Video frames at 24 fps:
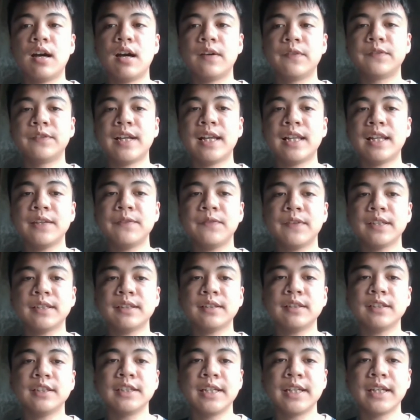of
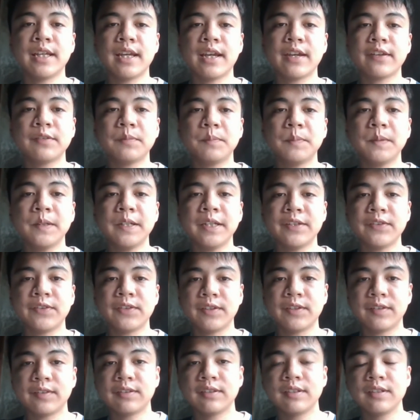relevant learning
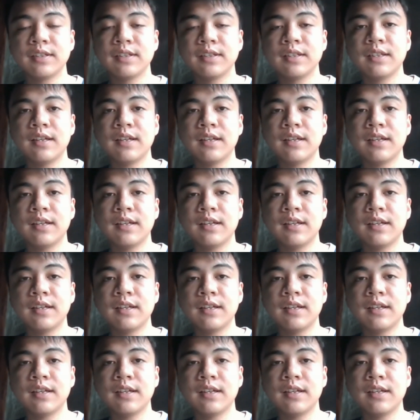experiences.